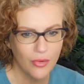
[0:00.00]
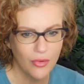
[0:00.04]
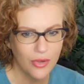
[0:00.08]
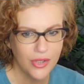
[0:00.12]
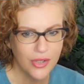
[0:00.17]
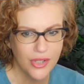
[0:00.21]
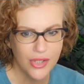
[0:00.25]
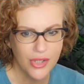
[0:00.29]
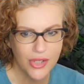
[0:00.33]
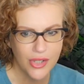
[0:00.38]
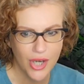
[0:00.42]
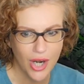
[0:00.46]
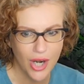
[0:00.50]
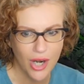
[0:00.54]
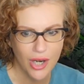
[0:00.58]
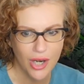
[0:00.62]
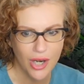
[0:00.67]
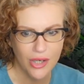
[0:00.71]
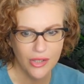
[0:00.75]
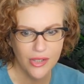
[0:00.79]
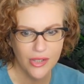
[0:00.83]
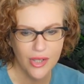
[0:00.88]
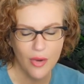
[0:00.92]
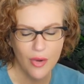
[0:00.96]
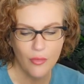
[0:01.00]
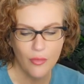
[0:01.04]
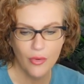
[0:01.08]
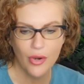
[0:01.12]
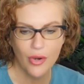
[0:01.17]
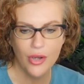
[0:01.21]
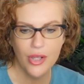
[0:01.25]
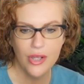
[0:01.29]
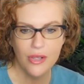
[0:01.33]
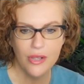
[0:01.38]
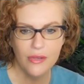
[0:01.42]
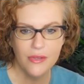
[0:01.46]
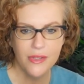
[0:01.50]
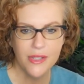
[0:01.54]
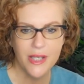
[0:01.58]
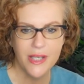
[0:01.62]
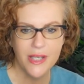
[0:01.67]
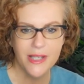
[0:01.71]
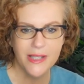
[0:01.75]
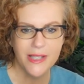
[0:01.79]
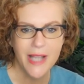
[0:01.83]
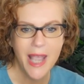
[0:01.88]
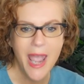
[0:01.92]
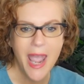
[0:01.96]
more stars. We're going to use
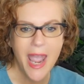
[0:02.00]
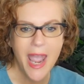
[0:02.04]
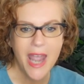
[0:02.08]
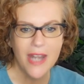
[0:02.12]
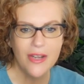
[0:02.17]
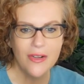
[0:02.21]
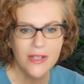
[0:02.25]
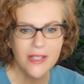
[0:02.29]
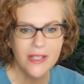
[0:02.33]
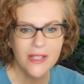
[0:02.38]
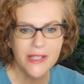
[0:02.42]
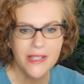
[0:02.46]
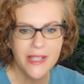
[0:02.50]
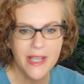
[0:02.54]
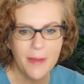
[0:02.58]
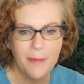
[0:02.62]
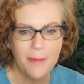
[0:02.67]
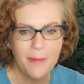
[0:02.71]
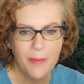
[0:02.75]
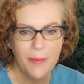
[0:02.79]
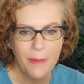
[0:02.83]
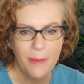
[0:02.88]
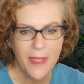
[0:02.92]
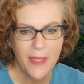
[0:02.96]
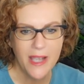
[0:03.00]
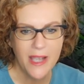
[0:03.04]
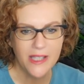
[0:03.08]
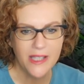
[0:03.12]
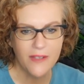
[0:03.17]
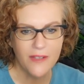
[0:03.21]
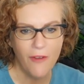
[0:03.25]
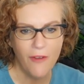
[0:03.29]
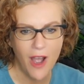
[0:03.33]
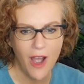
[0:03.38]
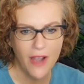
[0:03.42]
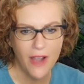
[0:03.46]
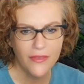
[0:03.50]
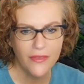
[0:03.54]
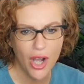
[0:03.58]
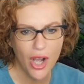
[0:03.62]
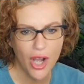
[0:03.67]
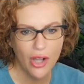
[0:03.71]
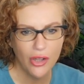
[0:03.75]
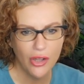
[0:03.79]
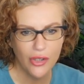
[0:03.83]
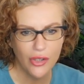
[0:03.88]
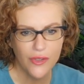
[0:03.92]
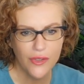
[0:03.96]
this. And you can see it's
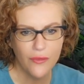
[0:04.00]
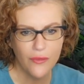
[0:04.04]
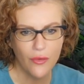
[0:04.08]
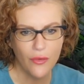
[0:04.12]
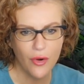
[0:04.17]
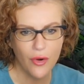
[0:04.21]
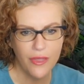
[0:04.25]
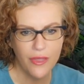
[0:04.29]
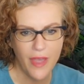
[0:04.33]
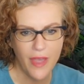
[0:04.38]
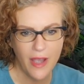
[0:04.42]
$5 for